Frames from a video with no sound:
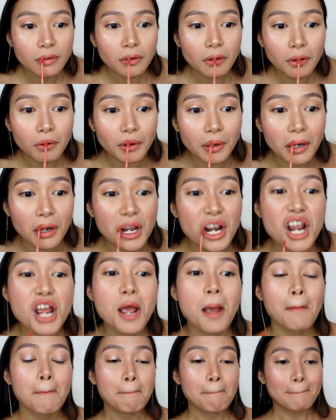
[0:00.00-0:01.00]
Oh my god.
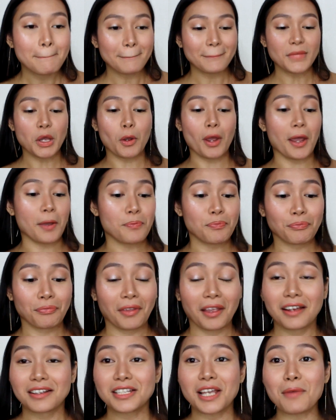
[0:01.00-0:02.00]
Okay,
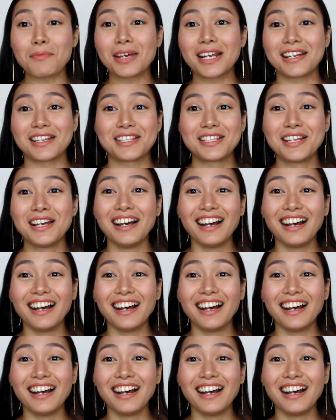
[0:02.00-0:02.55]
10 minutes.